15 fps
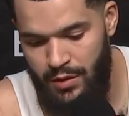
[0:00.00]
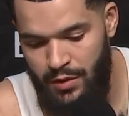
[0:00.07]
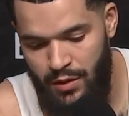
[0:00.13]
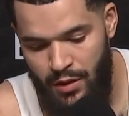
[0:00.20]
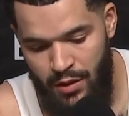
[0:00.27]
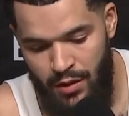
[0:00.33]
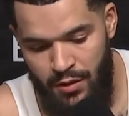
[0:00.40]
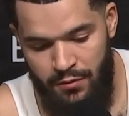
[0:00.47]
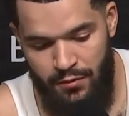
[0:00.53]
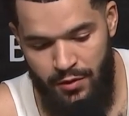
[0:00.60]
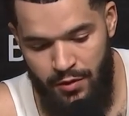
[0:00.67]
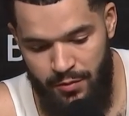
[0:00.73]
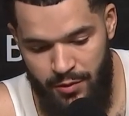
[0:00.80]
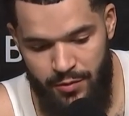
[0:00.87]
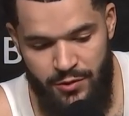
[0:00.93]
But
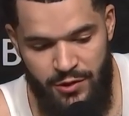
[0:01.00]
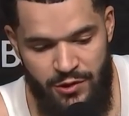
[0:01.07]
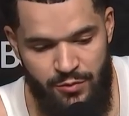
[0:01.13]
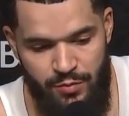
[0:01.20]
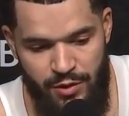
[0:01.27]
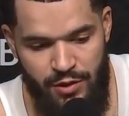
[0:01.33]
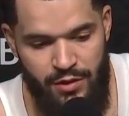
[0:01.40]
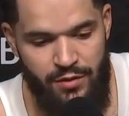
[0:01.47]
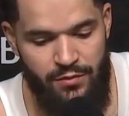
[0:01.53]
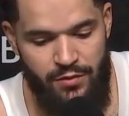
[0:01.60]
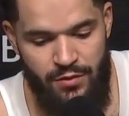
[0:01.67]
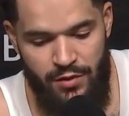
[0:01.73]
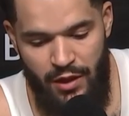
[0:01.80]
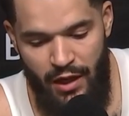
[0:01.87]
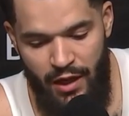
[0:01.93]
for him to just be
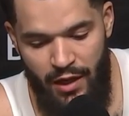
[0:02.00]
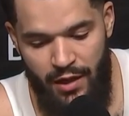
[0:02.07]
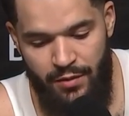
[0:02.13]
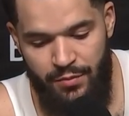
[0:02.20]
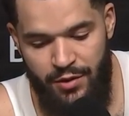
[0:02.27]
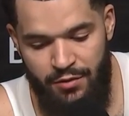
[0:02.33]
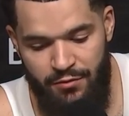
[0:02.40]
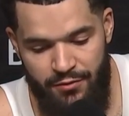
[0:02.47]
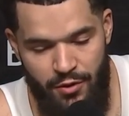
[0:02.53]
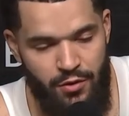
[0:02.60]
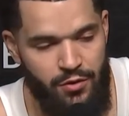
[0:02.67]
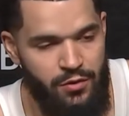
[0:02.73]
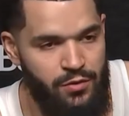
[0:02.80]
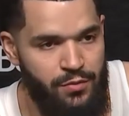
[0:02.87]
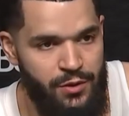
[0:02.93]
the guy being
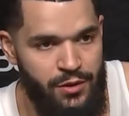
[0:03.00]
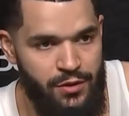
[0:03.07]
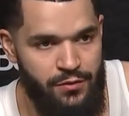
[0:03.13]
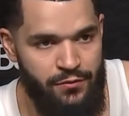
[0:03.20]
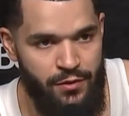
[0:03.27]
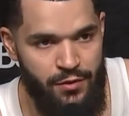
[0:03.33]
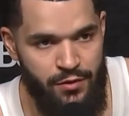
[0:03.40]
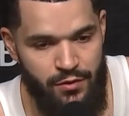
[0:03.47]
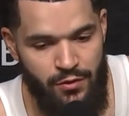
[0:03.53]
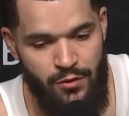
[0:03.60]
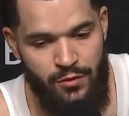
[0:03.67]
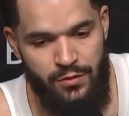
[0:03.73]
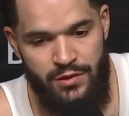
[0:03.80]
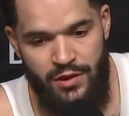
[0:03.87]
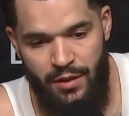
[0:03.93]
vocal, being in front of the
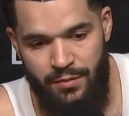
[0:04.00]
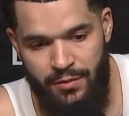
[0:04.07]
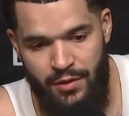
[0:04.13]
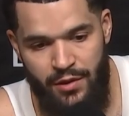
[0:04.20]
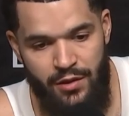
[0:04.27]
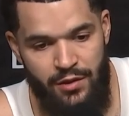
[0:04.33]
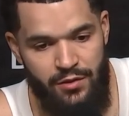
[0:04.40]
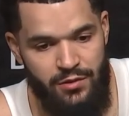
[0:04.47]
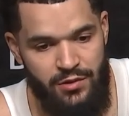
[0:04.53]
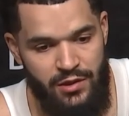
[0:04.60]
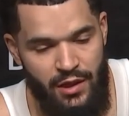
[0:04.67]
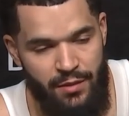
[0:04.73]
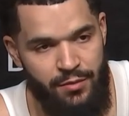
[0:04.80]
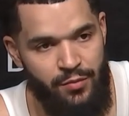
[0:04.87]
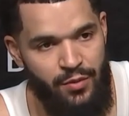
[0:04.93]
group, stopping the huddle,
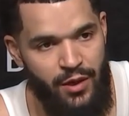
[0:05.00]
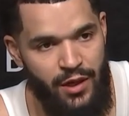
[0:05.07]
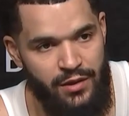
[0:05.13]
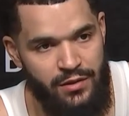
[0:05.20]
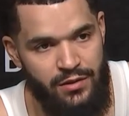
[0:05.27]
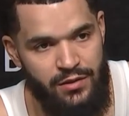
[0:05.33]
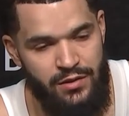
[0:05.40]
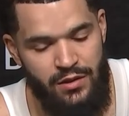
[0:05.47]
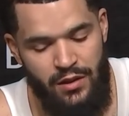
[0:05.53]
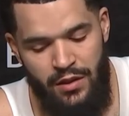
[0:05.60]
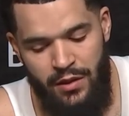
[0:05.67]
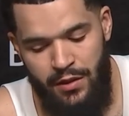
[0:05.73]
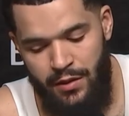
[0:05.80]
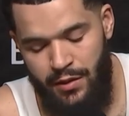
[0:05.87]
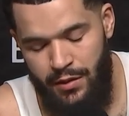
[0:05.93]
stopping practice,
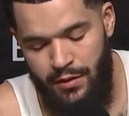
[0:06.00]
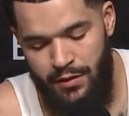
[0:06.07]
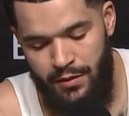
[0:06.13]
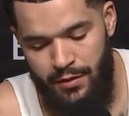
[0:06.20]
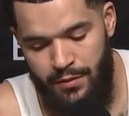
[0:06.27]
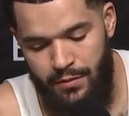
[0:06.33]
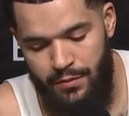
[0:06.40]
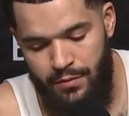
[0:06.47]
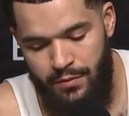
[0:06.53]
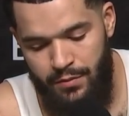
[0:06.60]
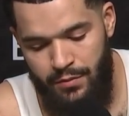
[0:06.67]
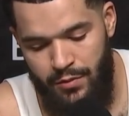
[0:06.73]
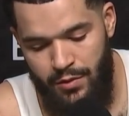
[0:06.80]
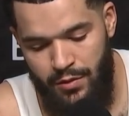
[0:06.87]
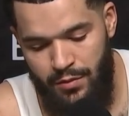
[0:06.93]

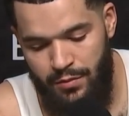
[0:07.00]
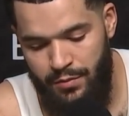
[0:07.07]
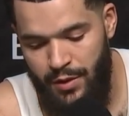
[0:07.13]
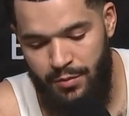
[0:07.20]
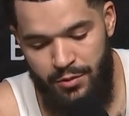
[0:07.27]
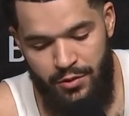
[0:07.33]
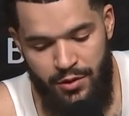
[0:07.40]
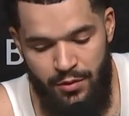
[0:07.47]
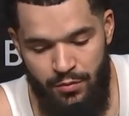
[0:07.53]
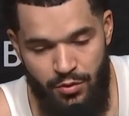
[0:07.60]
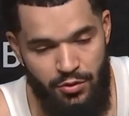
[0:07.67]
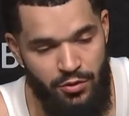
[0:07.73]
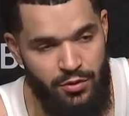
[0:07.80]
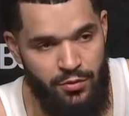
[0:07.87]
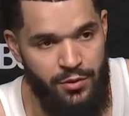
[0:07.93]
you know, maybe you get
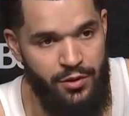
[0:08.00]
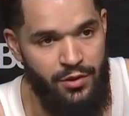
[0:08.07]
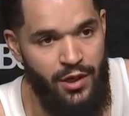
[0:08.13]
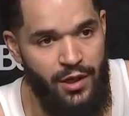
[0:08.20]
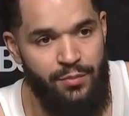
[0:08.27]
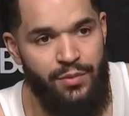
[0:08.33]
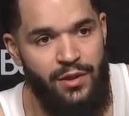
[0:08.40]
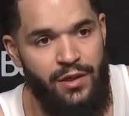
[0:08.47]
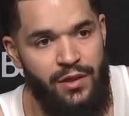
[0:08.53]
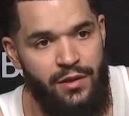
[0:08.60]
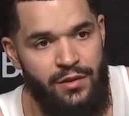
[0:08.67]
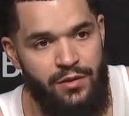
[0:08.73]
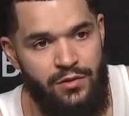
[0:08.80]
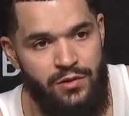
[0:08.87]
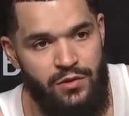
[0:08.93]
bored when you're not
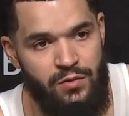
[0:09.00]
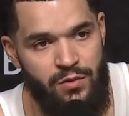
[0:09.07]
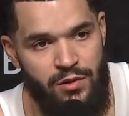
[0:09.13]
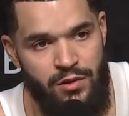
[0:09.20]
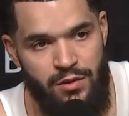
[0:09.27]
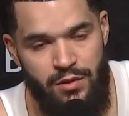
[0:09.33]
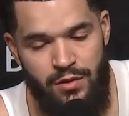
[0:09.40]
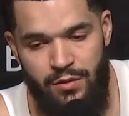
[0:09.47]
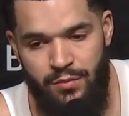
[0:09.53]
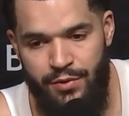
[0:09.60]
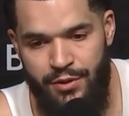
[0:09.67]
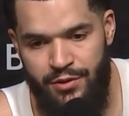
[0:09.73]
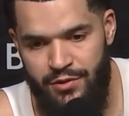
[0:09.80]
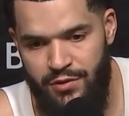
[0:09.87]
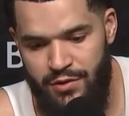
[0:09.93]
playing and you just want to
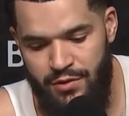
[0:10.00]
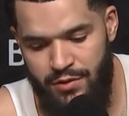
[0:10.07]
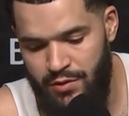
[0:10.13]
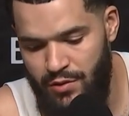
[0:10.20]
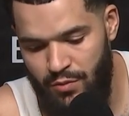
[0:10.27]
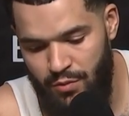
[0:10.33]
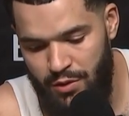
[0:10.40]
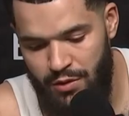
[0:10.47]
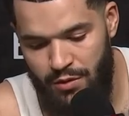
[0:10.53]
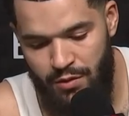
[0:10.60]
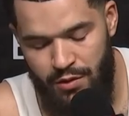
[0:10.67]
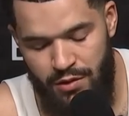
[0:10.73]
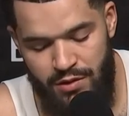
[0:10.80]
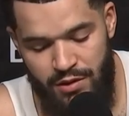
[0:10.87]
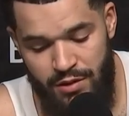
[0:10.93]
impose your will
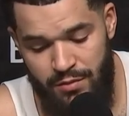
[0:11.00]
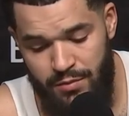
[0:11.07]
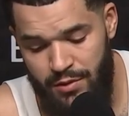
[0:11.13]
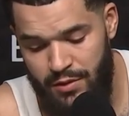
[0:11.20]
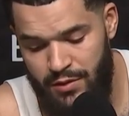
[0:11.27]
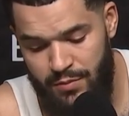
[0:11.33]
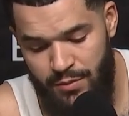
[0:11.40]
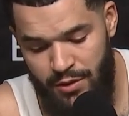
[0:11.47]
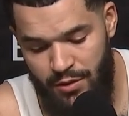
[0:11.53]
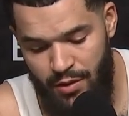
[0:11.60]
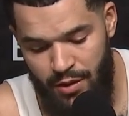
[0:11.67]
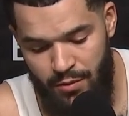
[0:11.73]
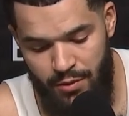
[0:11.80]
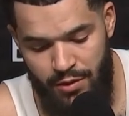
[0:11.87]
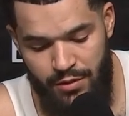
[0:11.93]
on the team. And he's been
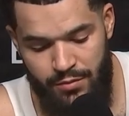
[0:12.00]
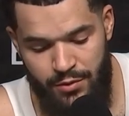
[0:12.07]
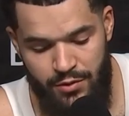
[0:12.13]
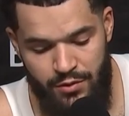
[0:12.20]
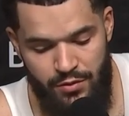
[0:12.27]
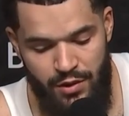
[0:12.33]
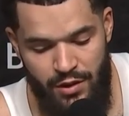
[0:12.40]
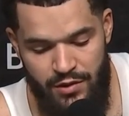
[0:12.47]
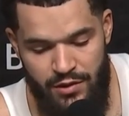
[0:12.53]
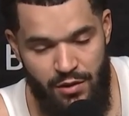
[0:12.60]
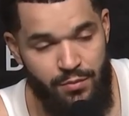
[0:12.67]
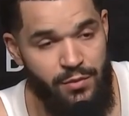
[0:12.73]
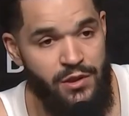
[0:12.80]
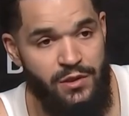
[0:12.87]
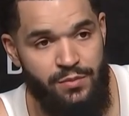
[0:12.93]
great. We need him to do that. He's
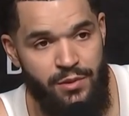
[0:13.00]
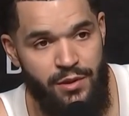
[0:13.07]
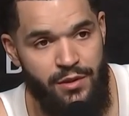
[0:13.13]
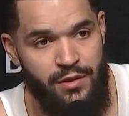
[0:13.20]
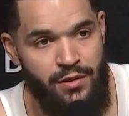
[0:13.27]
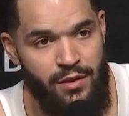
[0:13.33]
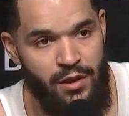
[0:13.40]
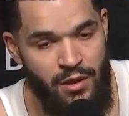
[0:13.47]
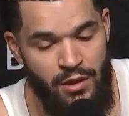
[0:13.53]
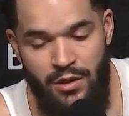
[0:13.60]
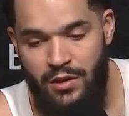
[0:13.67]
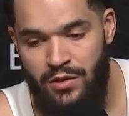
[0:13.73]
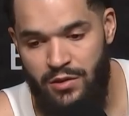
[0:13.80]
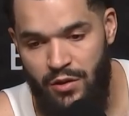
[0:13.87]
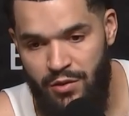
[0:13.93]
our best player.
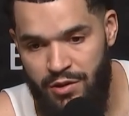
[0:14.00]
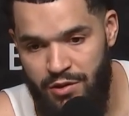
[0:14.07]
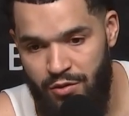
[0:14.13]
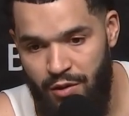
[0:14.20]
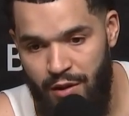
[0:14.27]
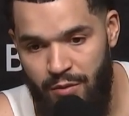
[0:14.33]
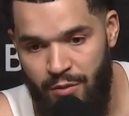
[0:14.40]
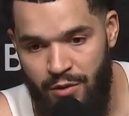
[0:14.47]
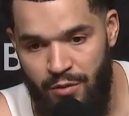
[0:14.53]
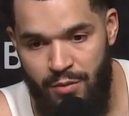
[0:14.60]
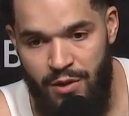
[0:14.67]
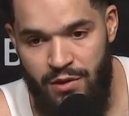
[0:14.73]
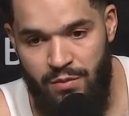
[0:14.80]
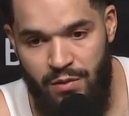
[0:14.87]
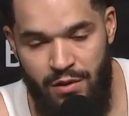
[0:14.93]
It's always great when your
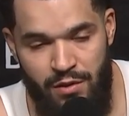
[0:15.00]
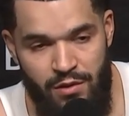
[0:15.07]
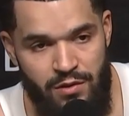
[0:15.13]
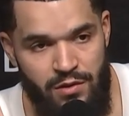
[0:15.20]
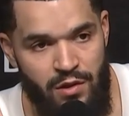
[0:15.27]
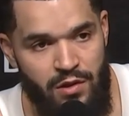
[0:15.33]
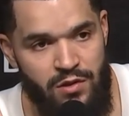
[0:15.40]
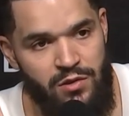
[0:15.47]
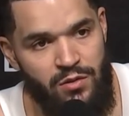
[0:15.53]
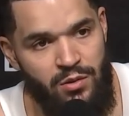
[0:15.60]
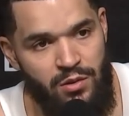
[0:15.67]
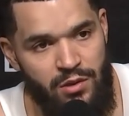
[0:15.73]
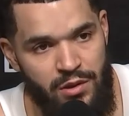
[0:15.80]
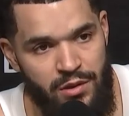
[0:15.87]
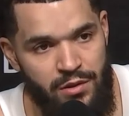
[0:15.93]
best player is
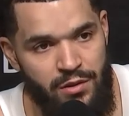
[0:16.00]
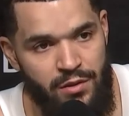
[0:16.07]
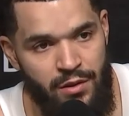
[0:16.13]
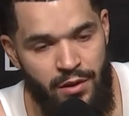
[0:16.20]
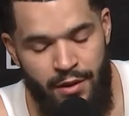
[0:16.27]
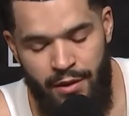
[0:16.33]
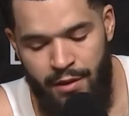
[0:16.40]
also a leader.